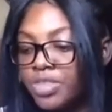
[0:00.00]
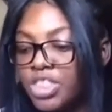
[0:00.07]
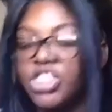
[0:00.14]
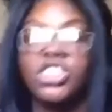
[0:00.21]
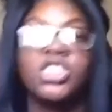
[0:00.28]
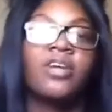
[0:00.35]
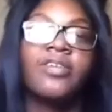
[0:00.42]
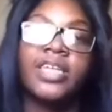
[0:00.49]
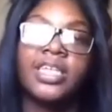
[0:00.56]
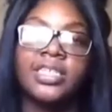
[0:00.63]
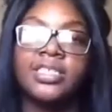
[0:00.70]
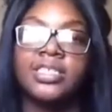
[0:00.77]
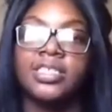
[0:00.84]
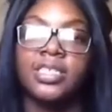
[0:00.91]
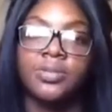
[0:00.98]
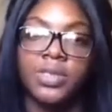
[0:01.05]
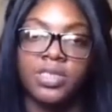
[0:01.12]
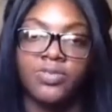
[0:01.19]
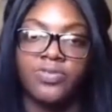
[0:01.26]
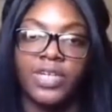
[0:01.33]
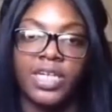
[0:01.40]
She already accepted
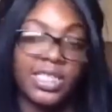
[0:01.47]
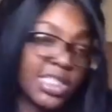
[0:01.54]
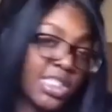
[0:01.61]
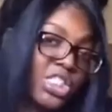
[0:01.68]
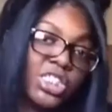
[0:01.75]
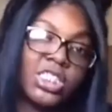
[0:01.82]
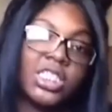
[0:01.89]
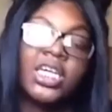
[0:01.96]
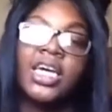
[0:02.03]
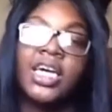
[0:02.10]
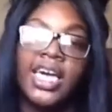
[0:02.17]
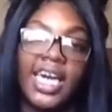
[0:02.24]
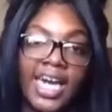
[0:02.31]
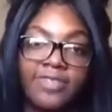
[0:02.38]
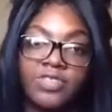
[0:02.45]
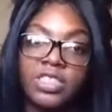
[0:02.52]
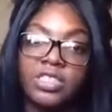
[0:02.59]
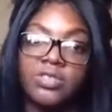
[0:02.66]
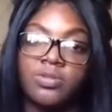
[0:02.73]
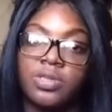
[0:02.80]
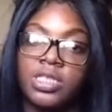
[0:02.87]
the fact that she have to
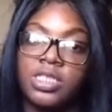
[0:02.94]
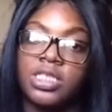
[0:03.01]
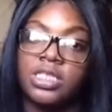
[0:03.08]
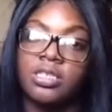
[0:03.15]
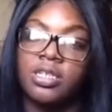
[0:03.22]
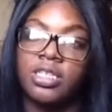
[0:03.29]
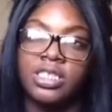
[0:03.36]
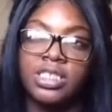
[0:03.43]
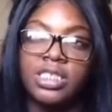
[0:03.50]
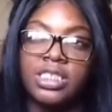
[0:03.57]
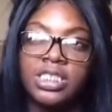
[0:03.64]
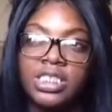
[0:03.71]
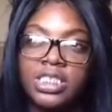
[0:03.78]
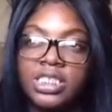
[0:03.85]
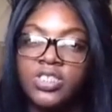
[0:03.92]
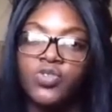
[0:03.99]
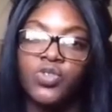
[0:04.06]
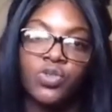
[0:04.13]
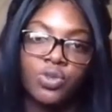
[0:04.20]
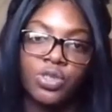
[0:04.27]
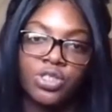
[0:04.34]
live with a disease for
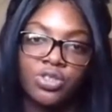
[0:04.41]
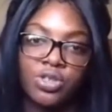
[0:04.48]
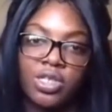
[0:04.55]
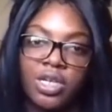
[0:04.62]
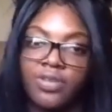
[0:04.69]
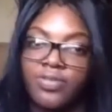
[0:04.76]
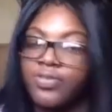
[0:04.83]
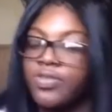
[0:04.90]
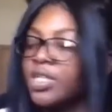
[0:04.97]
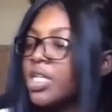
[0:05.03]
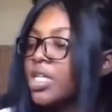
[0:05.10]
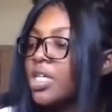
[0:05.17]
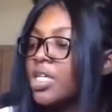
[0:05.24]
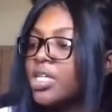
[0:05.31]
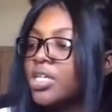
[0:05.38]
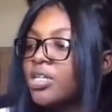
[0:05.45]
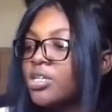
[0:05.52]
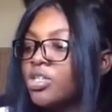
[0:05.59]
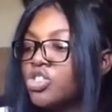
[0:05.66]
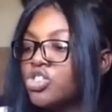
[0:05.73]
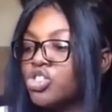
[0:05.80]
the rest of her life.
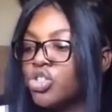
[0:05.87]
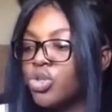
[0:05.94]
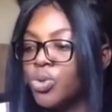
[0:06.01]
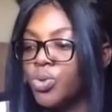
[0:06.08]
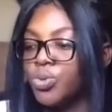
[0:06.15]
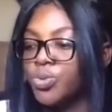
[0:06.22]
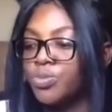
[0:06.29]
So